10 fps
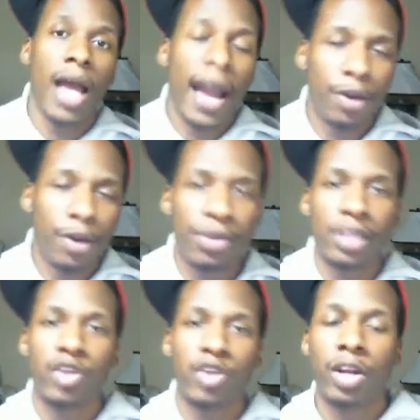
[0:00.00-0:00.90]
I do think
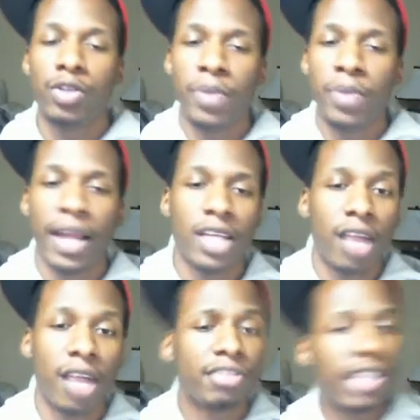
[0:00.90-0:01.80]
Drew McIntyre,
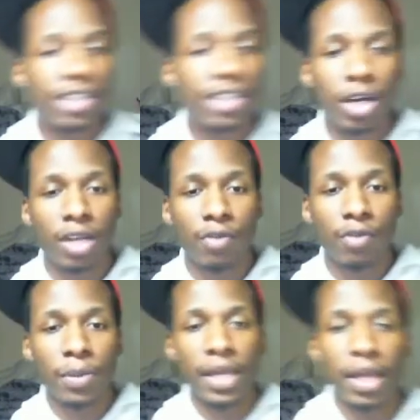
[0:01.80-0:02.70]
if he stays long enough, will
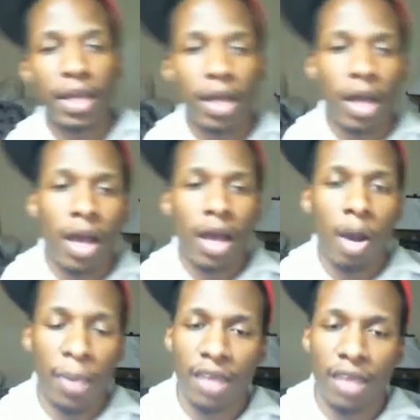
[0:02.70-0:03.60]
be a
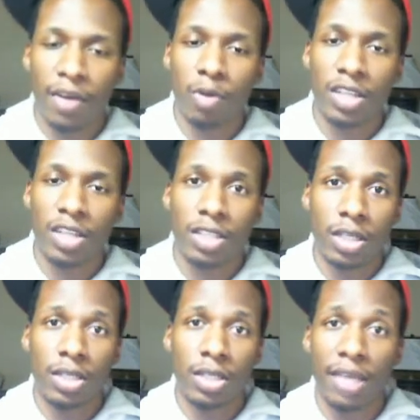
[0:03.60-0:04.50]
main event
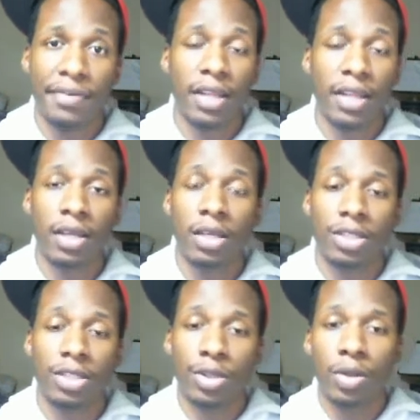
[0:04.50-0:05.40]
wrestler, definitely,
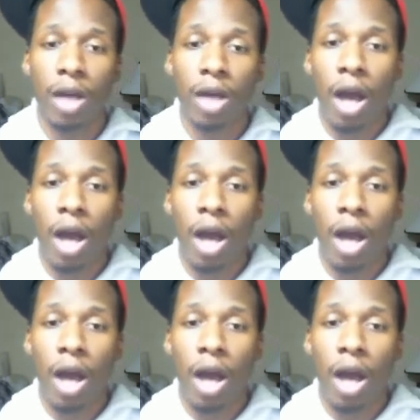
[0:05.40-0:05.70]
soon.